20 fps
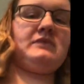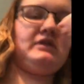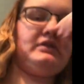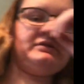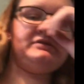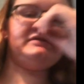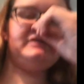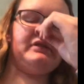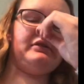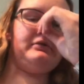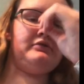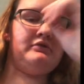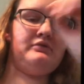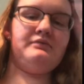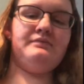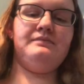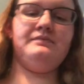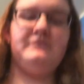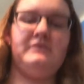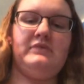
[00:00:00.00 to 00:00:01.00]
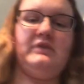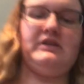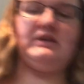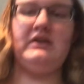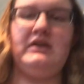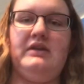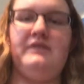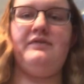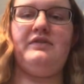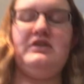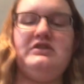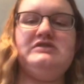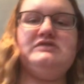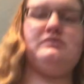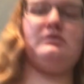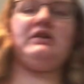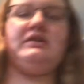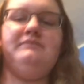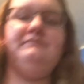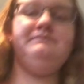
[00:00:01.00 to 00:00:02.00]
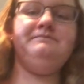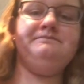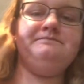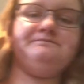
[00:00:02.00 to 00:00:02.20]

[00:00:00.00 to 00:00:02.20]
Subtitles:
So the first one